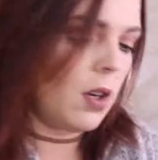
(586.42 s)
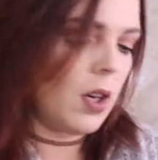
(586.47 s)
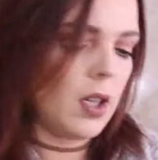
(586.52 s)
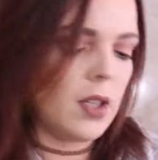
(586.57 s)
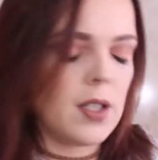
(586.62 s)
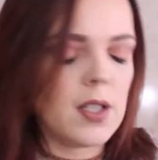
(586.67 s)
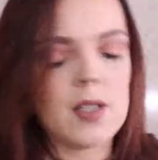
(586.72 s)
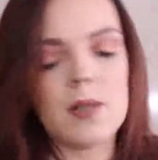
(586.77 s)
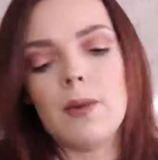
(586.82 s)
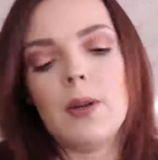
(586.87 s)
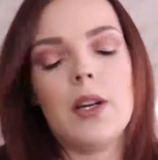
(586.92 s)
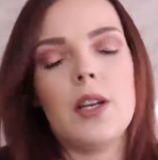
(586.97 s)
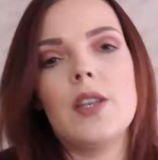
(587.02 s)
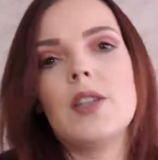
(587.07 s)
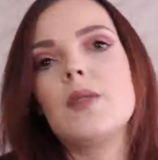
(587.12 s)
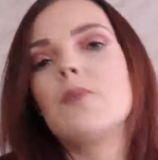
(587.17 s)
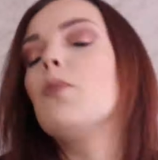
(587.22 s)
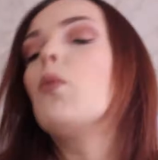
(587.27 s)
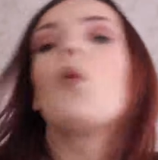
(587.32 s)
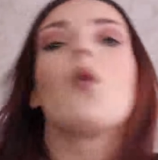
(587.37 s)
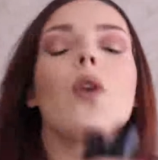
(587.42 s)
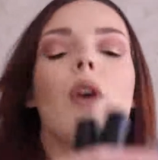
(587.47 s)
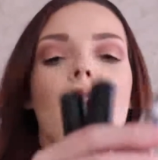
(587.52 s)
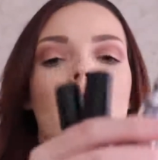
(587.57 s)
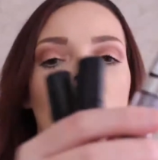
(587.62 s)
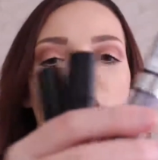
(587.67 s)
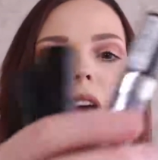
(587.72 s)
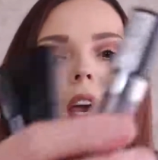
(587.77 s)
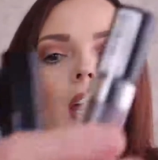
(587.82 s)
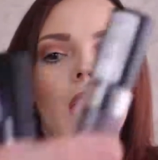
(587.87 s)
And this one is more
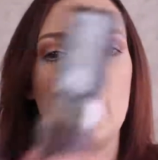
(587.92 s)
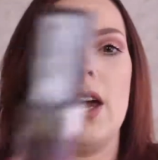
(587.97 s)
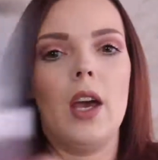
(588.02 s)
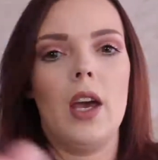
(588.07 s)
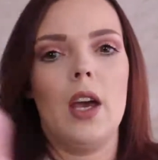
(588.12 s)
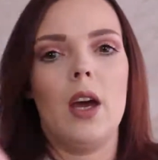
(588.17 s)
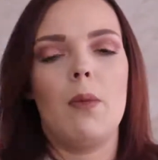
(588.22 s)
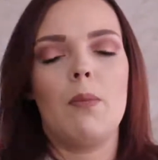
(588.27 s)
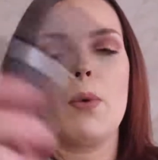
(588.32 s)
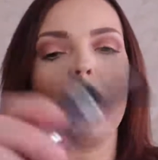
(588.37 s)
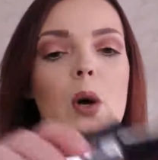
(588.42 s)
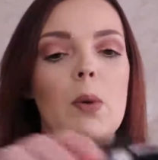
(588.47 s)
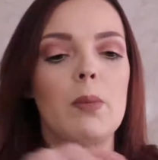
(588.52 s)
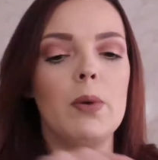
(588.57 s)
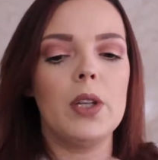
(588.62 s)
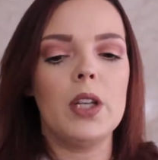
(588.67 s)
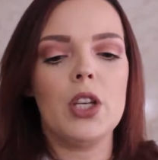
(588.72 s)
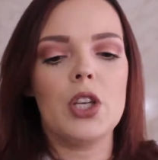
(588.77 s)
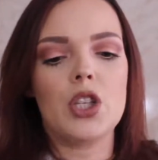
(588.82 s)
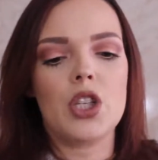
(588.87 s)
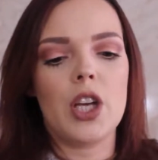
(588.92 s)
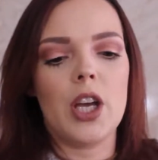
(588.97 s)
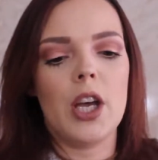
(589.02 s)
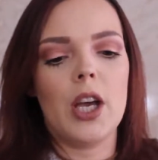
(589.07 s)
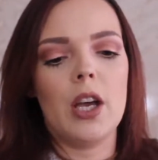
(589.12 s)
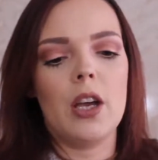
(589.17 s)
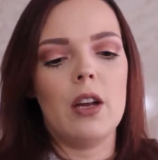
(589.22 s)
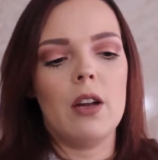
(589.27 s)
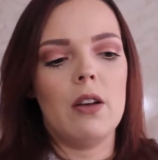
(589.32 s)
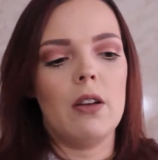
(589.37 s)
of a purpley
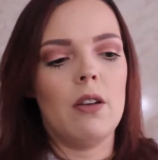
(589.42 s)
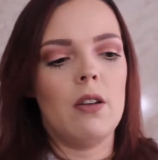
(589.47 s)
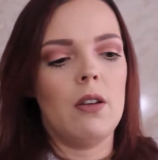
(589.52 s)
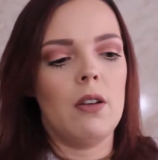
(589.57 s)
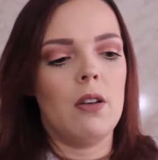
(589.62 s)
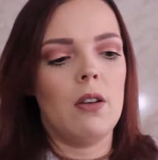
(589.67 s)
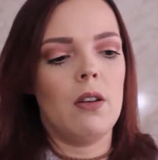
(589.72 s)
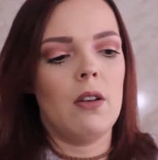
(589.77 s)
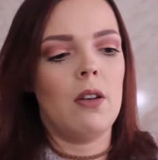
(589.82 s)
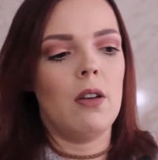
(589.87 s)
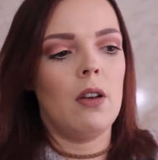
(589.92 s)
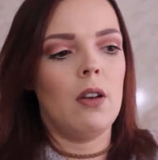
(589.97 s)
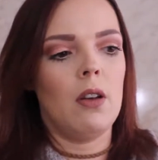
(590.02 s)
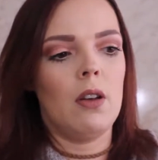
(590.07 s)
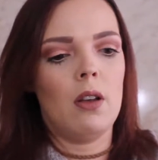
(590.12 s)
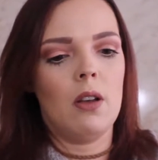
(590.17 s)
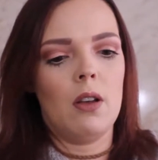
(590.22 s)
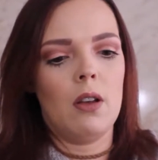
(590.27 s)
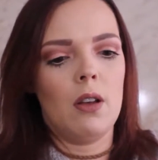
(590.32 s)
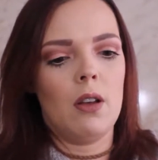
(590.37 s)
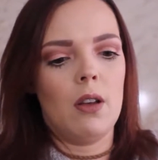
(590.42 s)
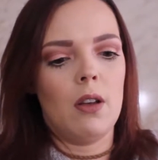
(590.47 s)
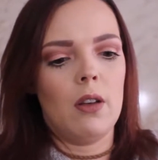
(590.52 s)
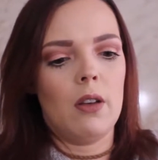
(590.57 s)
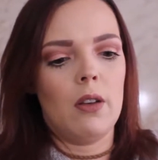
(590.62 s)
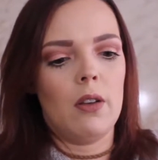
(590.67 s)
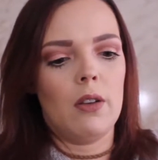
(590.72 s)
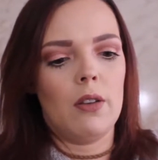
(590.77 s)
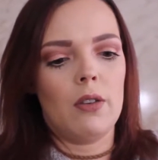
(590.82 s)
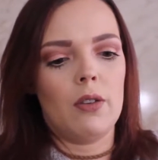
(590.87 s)
shade.
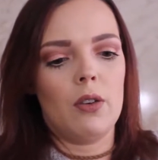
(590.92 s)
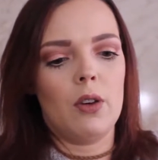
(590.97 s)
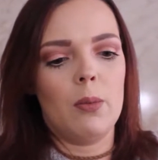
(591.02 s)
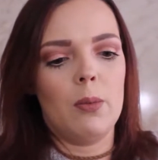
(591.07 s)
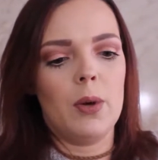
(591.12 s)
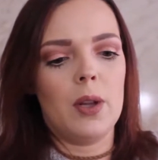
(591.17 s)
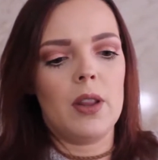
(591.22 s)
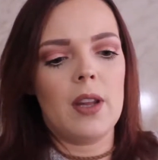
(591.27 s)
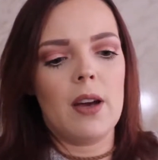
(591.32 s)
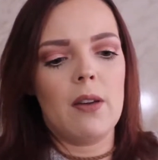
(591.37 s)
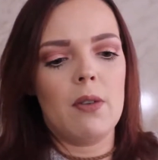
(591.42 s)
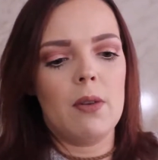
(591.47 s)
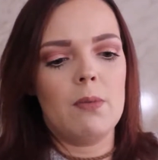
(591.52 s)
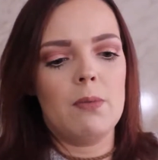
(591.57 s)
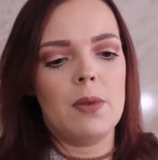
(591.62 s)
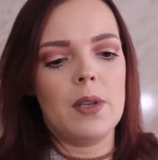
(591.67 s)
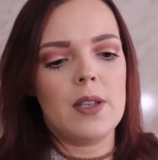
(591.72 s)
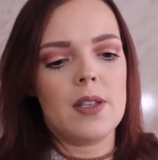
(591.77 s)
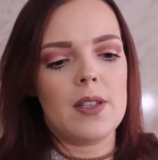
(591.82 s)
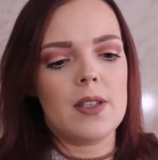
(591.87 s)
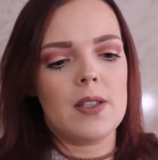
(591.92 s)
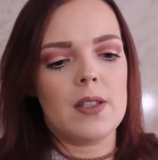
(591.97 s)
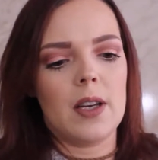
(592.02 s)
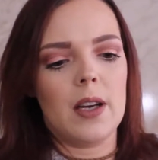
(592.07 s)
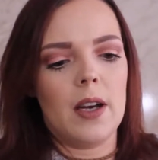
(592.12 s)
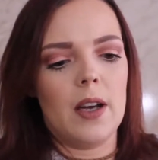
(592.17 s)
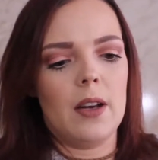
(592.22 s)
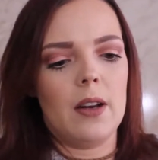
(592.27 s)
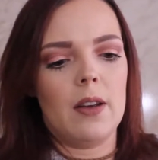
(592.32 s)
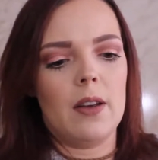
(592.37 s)
So I'll put that one
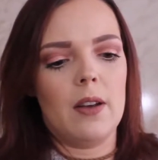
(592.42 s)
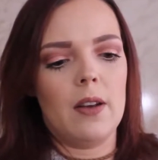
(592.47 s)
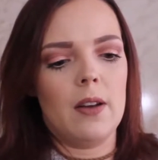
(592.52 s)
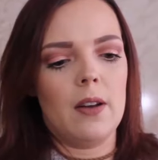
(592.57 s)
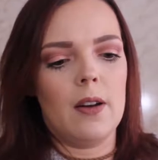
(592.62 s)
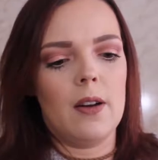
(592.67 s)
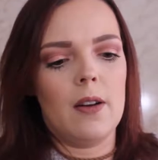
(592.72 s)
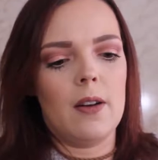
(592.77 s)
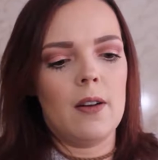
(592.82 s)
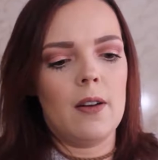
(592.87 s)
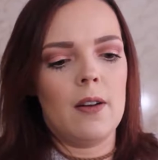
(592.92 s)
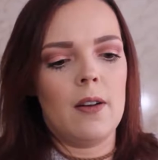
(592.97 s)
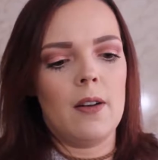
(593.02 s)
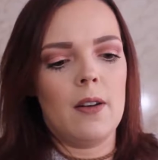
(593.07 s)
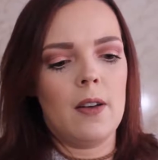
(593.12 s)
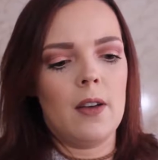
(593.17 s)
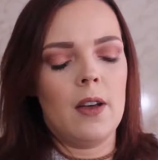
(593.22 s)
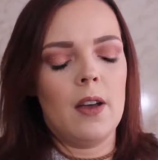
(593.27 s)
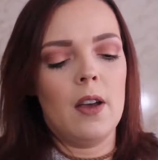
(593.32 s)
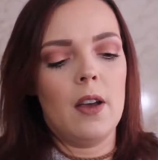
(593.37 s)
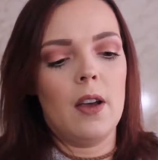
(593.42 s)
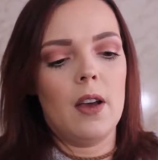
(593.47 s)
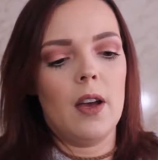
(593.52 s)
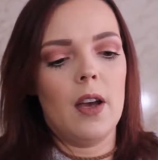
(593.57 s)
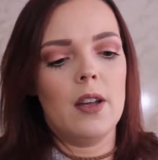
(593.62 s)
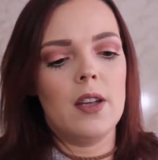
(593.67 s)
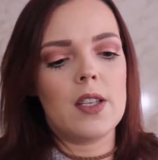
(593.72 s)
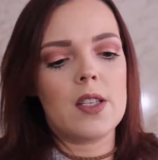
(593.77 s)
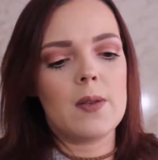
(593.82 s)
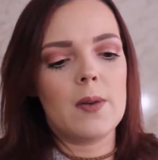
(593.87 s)
beside it here.
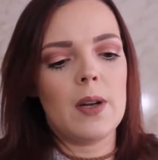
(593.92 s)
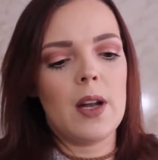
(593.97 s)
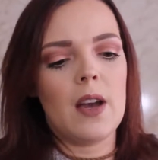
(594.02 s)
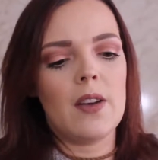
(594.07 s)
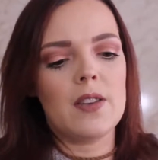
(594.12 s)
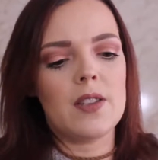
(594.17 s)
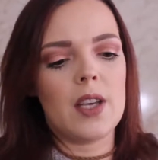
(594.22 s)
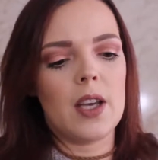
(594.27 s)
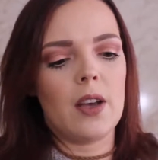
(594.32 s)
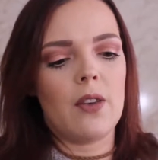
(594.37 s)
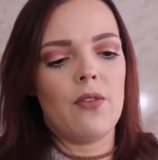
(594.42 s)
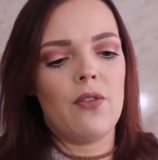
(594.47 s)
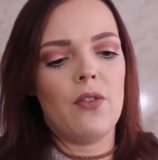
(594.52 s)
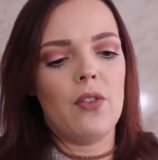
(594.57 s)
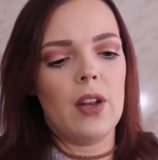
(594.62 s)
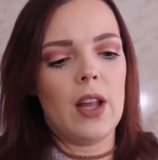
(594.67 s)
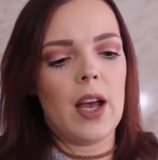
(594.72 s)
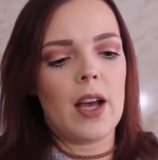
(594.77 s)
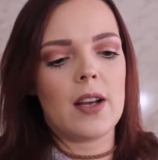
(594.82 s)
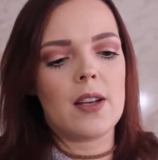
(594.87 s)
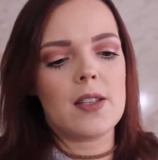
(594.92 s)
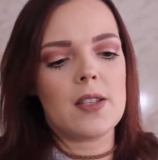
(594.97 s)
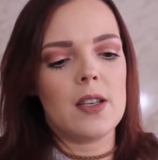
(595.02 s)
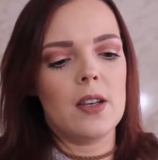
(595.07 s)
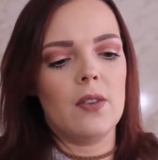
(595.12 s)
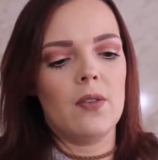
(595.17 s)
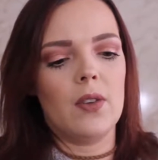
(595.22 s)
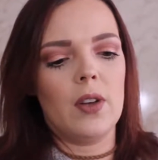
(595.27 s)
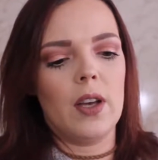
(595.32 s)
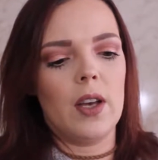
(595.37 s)
And this one has like flecks
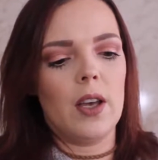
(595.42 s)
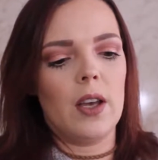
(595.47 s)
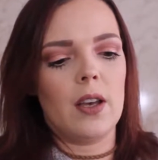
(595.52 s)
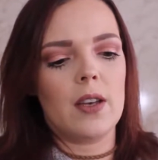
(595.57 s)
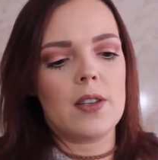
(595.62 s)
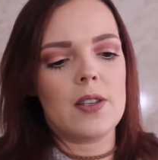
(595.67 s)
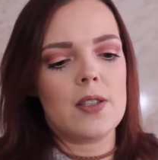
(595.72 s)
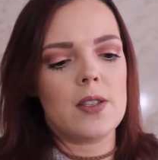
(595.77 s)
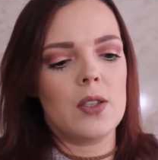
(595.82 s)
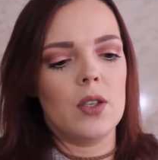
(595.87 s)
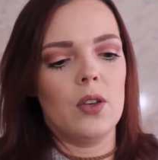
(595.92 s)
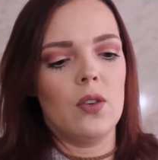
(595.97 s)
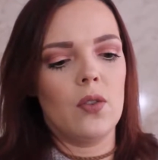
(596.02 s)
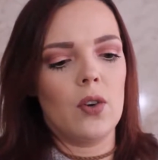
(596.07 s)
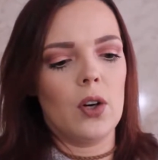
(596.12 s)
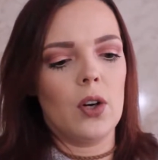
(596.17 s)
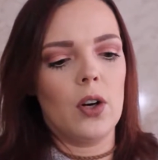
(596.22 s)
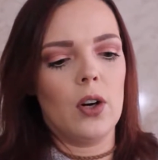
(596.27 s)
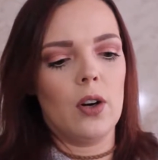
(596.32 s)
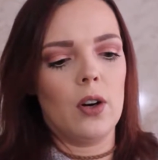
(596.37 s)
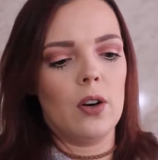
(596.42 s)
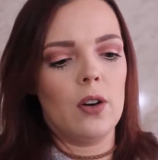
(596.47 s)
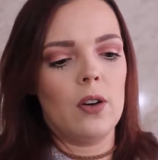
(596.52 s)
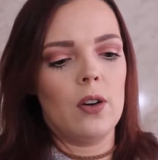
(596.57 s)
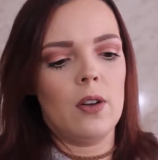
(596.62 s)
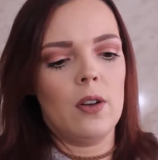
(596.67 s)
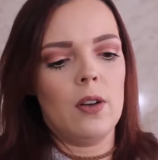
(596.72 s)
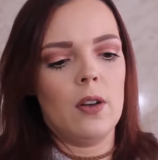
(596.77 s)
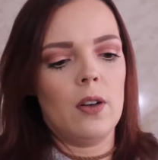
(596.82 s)
of like silver